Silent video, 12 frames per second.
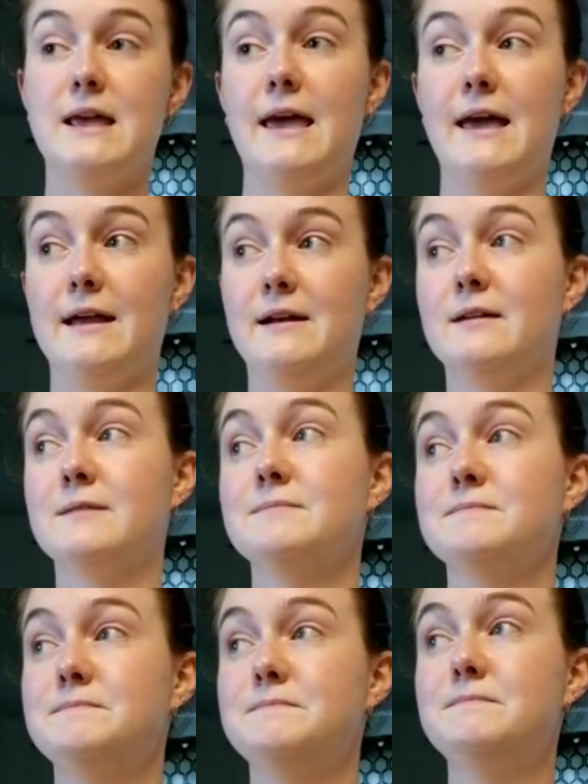And
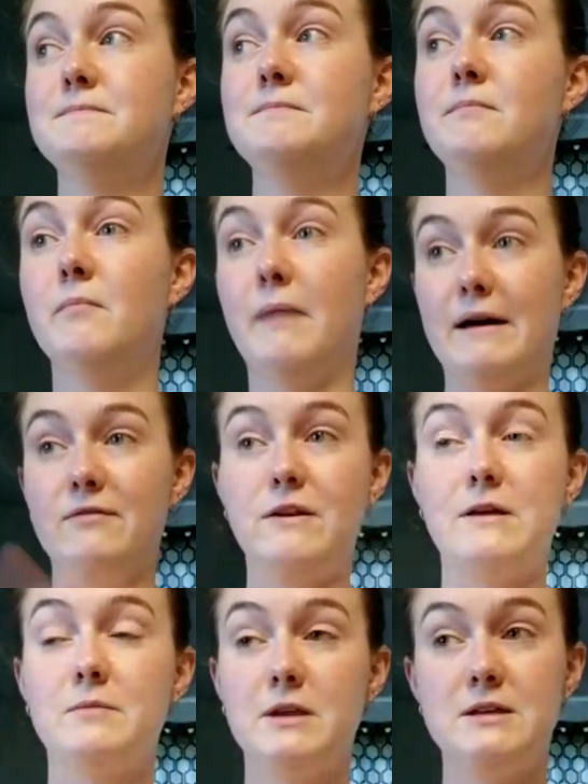my
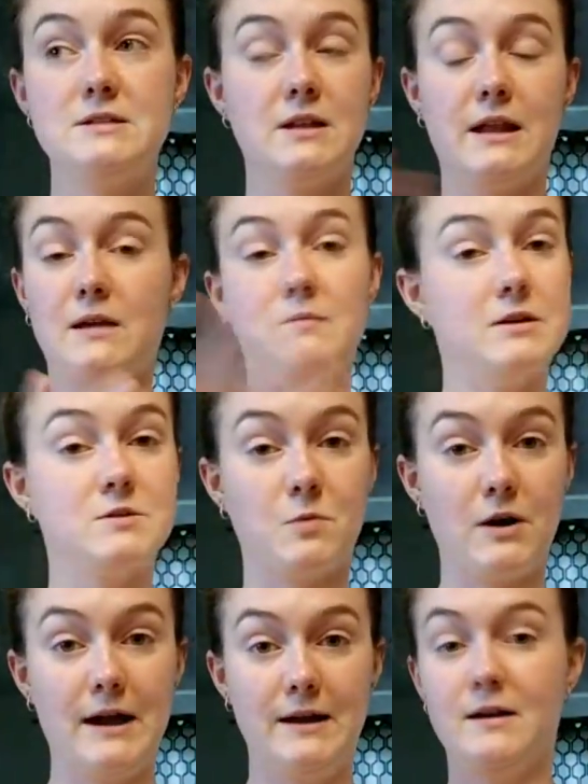family did like a big
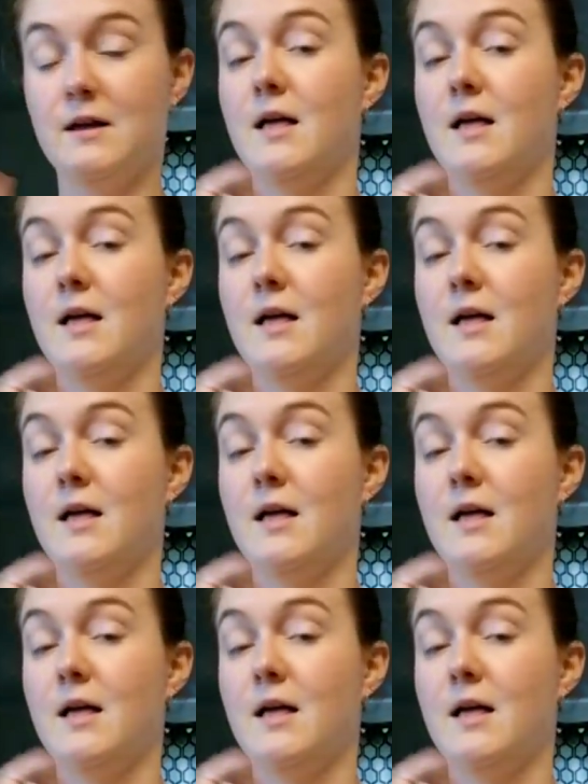spread,